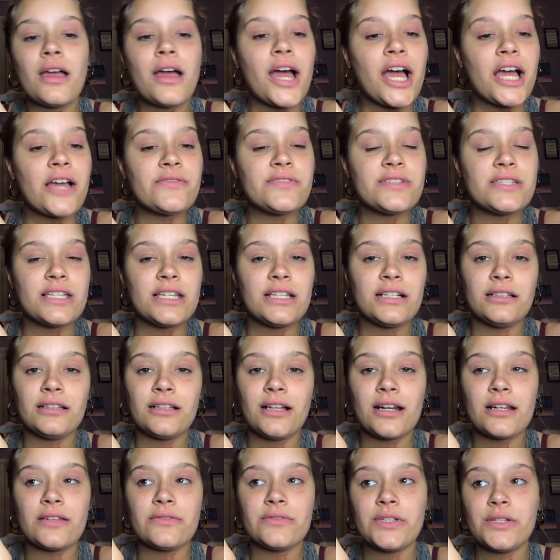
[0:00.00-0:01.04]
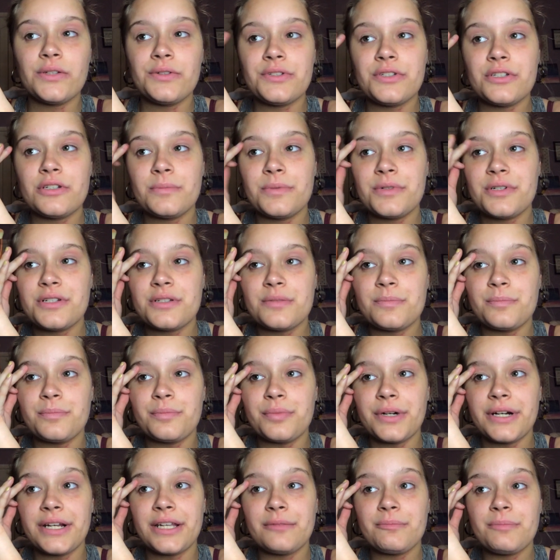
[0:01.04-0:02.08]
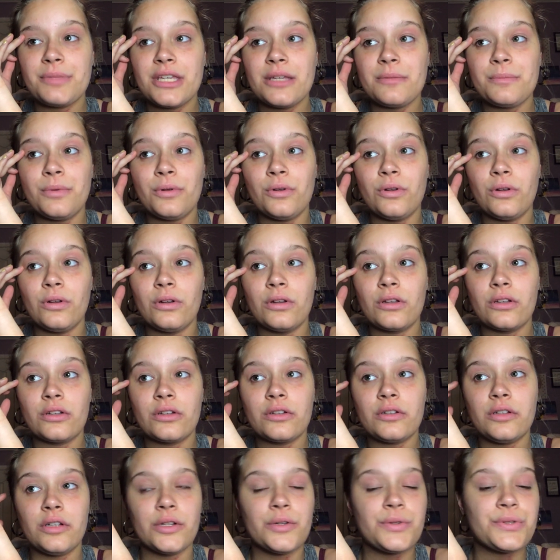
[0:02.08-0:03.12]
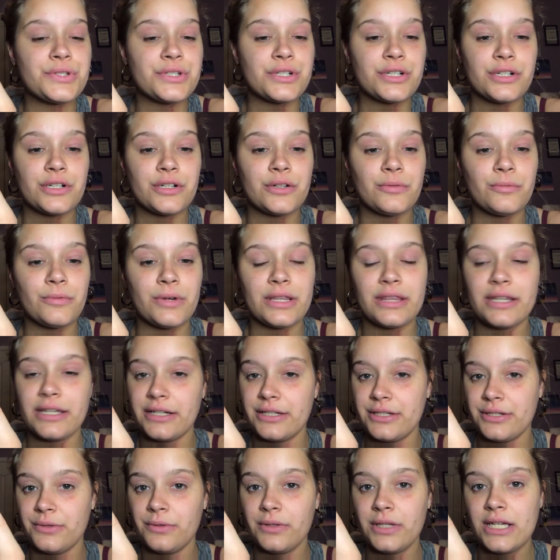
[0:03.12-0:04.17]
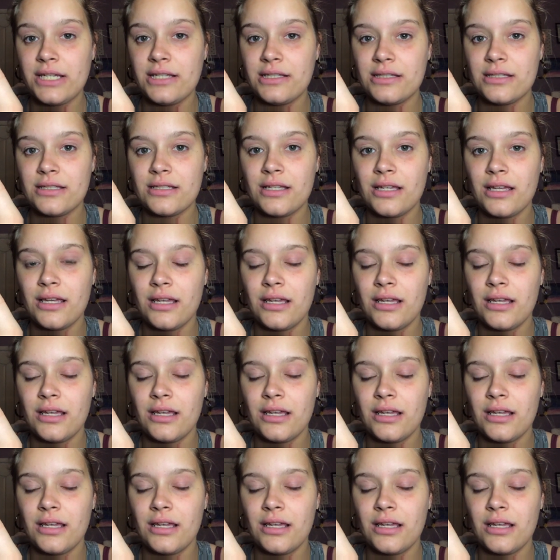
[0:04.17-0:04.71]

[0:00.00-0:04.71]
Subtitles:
I've seen a lot of YouTubers bring people closer when they do this.